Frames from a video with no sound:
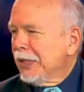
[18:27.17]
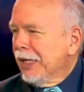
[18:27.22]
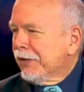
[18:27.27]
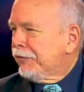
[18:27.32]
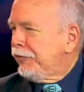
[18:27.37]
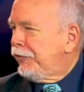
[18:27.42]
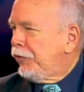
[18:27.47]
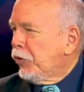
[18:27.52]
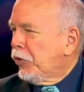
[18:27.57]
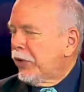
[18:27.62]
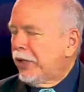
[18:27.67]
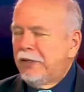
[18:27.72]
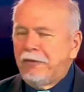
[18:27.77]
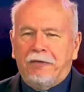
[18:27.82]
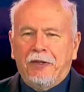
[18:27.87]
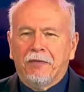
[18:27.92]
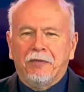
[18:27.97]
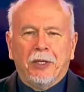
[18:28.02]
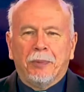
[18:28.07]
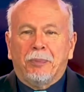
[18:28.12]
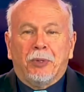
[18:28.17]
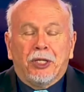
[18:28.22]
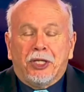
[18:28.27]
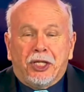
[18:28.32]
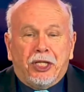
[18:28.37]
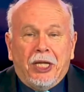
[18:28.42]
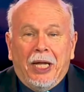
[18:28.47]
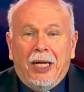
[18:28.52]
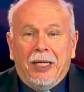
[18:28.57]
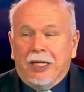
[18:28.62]
like 40,
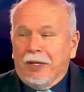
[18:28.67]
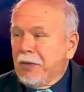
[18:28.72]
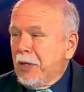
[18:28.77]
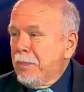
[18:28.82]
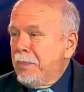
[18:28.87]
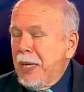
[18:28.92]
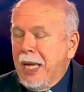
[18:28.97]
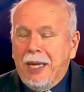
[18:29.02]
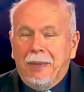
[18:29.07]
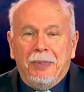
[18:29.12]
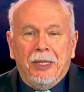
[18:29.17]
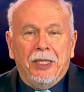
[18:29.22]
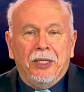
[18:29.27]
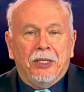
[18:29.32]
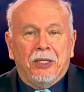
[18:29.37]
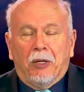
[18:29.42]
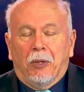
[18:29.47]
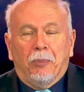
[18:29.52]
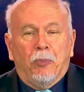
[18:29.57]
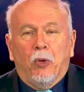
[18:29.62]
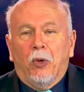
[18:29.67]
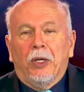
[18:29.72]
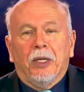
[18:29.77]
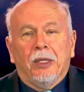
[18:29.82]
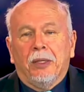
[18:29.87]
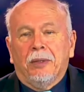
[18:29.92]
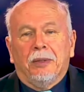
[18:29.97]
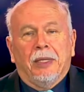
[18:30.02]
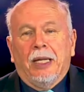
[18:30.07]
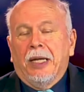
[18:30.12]
50% of the babies are
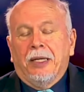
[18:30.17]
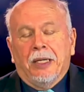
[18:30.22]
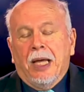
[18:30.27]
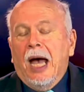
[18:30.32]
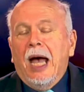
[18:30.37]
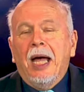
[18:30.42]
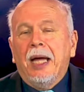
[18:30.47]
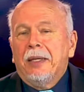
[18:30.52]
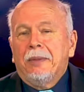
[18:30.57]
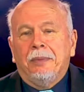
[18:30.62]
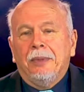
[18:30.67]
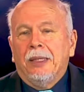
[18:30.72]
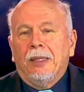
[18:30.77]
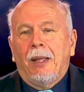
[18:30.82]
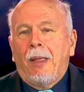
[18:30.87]
born that die